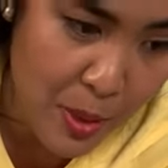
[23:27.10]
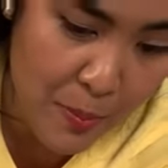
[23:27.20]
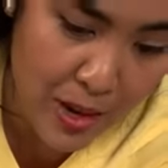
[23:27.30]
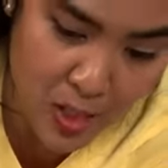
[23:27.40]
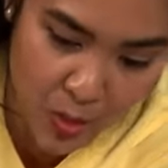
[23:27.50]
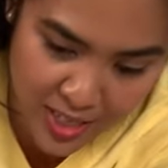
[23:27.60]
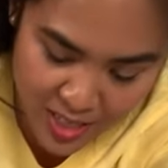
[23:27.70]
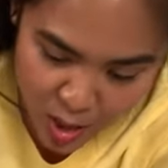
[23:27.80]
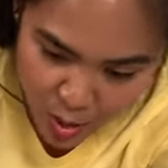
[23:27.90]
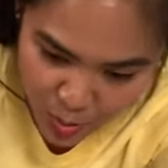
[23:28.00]
the best way
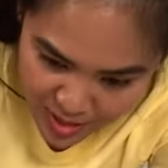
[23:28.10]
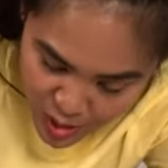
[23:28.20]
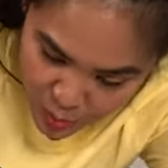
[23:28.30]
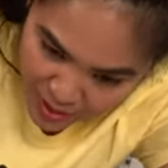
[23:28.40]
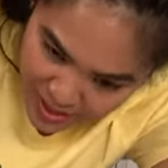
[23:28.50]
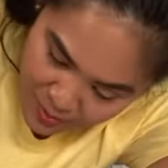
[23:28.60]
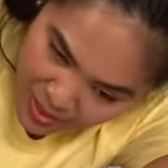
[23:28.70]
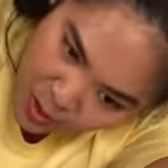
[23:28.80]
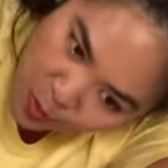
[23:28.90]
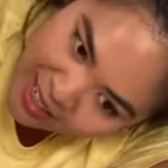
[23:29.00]
to spread
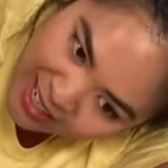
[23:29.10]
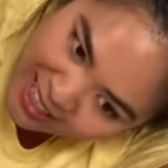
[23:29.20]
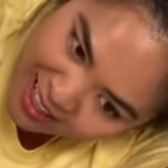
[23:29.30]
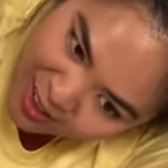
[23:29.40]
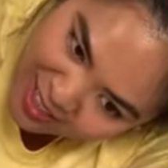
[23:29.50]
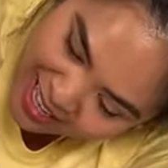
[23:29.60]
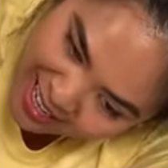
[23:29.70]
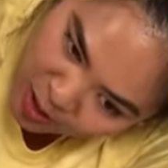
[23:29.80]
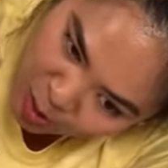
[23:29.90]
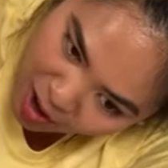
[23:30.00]
something when there's
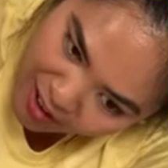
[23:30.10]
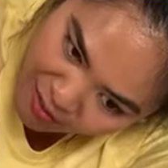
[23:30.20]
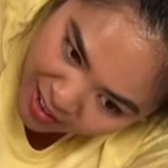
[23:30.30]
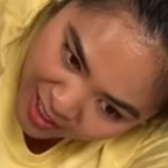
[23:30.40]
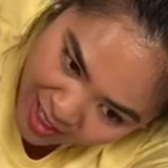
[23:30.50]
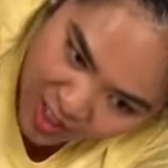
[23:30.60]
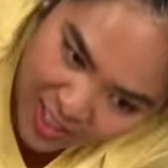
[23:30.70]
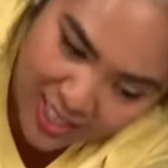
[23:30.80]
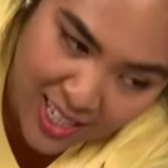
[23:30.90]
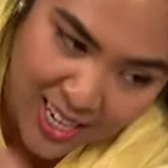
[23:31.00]
a dry filling on
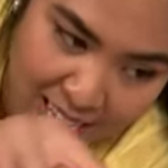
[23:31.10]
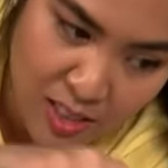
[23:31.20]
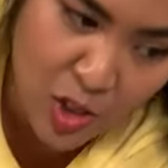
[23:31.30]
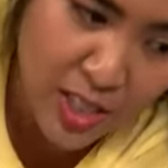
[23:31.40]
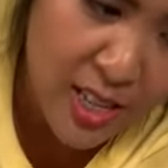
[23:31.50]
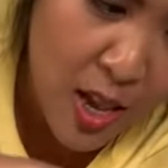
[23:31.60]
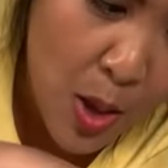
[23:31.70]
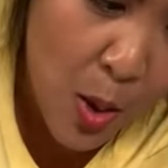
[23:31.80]
the inside is just